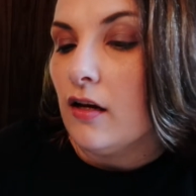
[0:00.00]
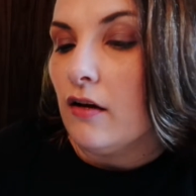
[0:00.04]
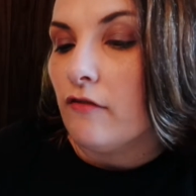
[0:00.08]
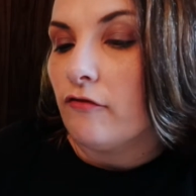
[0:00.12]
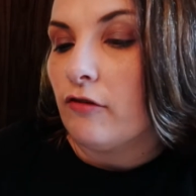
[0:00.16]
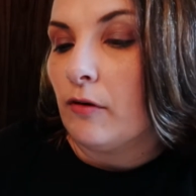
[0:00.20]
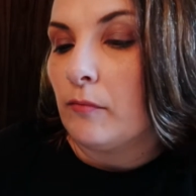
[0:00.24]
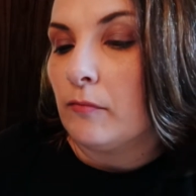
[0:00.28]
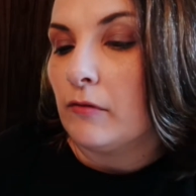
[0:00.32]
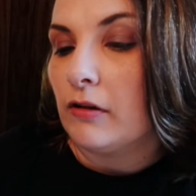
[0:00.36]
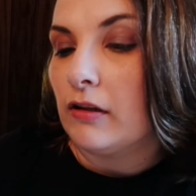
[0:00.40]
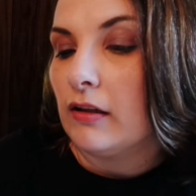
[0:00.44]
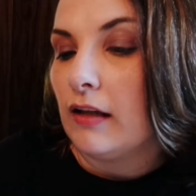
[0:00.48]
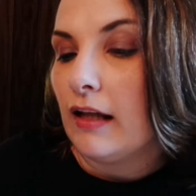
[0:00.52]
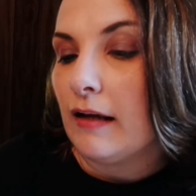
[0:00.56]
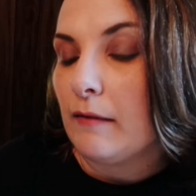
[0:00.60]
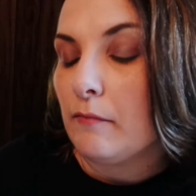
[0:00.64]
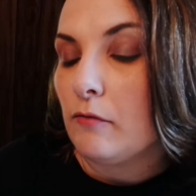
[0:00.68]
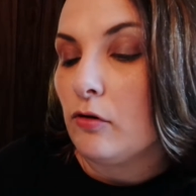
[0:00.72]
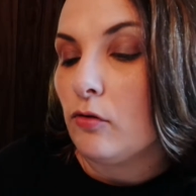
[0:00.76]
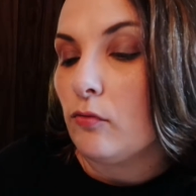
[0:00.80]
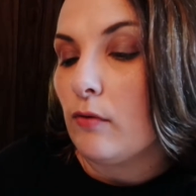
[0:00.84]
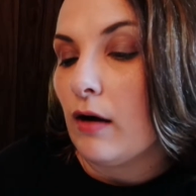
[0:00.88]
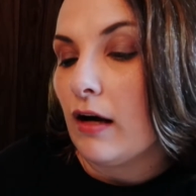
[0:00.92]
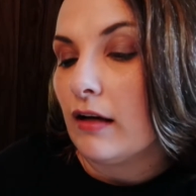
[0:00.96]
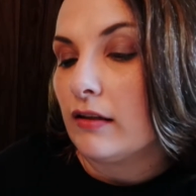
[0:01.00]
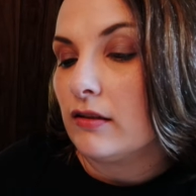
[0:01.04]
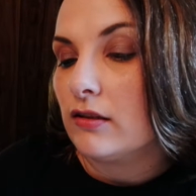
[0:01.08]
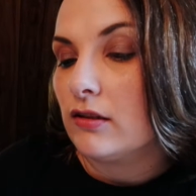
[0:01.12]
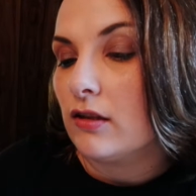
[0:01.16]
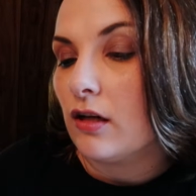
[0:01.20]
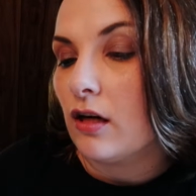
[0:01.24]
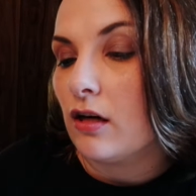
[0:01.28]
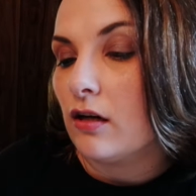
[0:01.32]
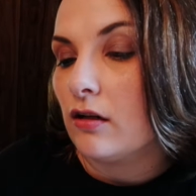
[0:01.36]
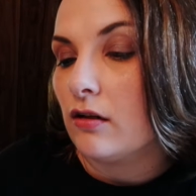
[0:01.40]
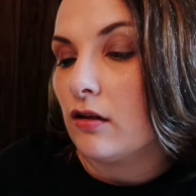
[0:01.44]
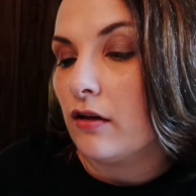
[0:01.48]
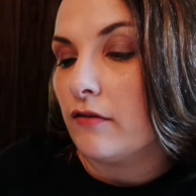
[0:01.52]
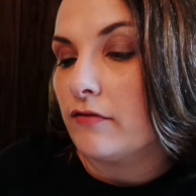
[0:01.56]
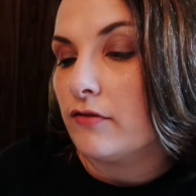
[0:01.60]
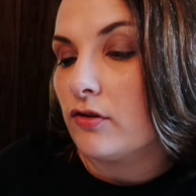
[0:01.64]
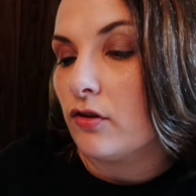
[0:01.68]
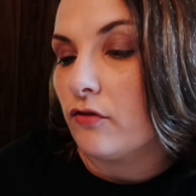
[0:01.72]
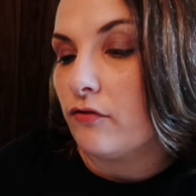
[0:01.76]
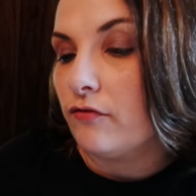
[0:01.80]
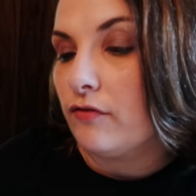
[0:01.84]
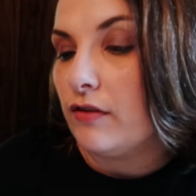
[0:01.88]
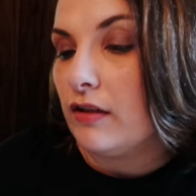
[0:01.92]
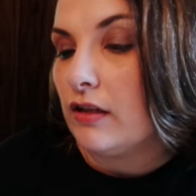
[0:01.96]
From the glamour rock star of
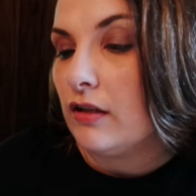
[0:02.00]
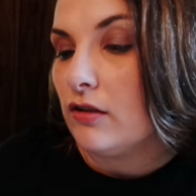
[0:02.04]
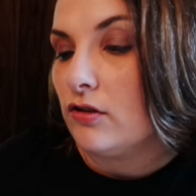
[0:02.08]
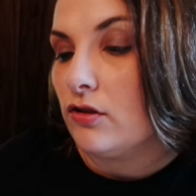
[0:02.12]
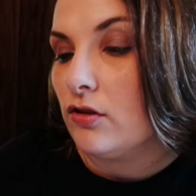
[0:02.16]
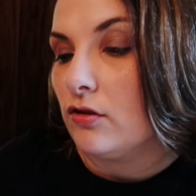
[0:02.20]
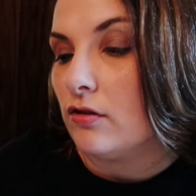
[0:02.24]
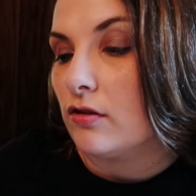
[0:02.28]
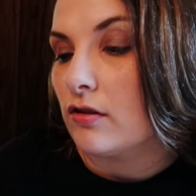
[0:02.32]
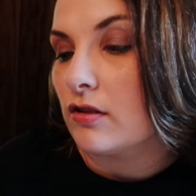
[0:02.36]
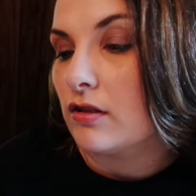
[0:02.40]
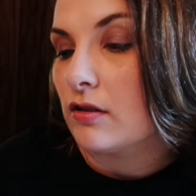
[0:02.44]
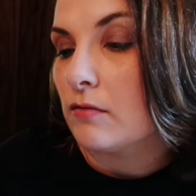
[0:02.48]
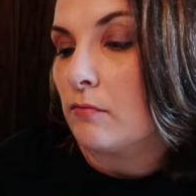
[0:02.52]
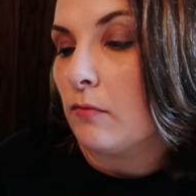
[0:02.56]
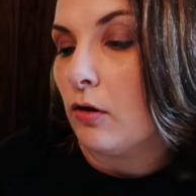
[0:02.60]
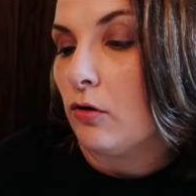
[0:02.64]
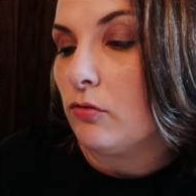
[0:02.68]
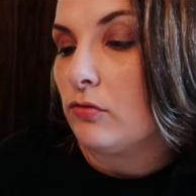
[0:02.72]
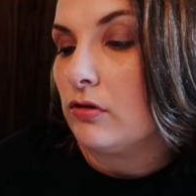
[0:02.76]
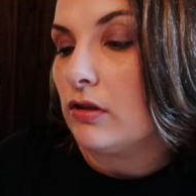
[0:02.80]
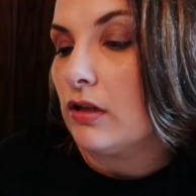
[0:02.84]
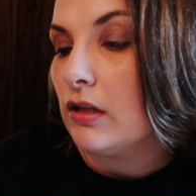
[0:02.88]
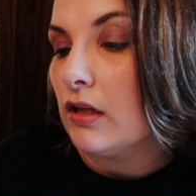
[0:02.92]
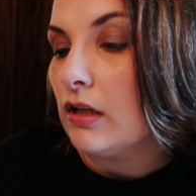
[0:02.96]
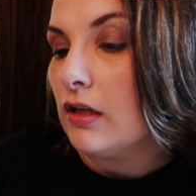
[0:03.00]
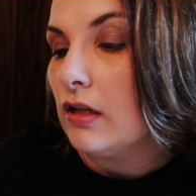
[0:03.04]
Sophia to the smoked